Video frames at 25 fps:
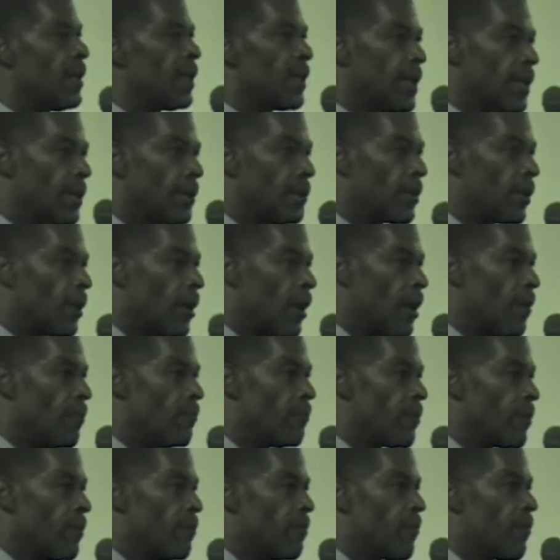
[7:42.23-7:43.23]
can
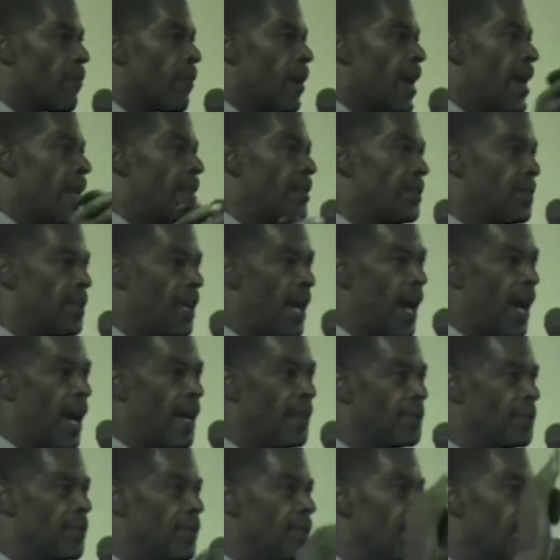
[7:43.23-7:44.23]
come from
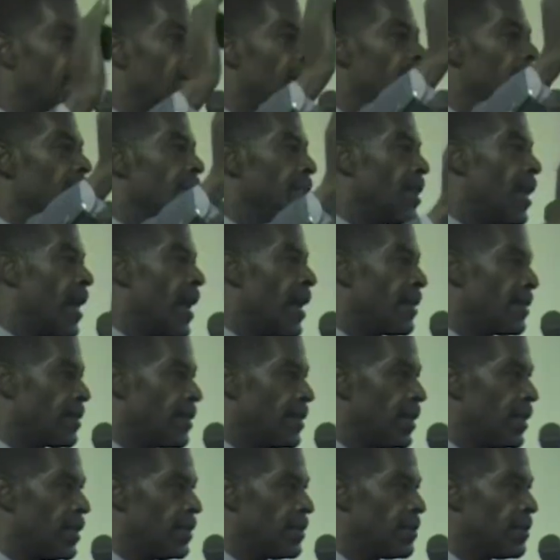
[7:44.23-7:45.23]
franchise. Look at it
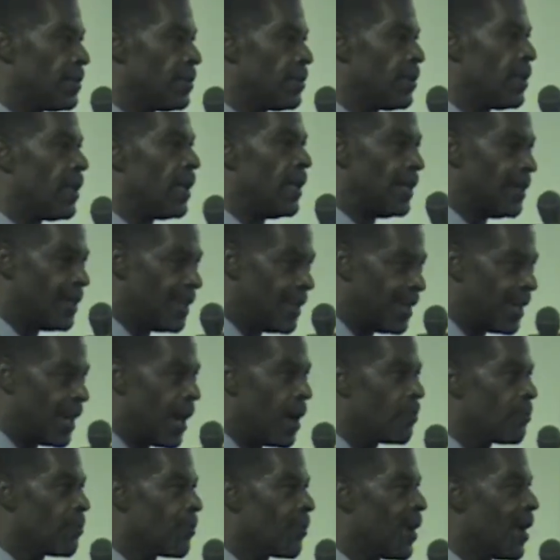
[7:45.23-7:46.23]
like this and then
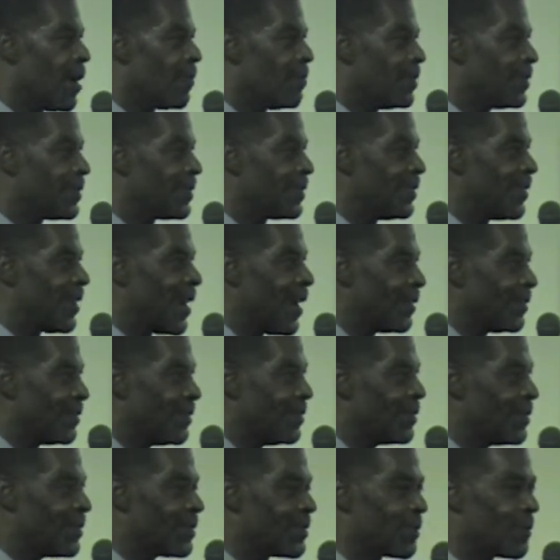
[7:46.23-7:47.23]
I promise you I'll
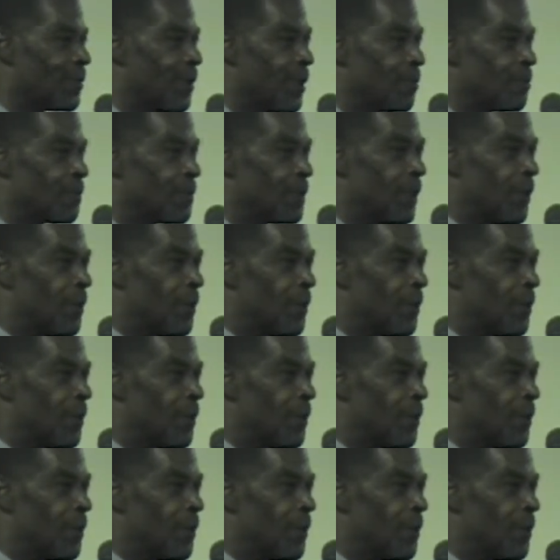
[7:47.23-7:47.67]
do the scripture.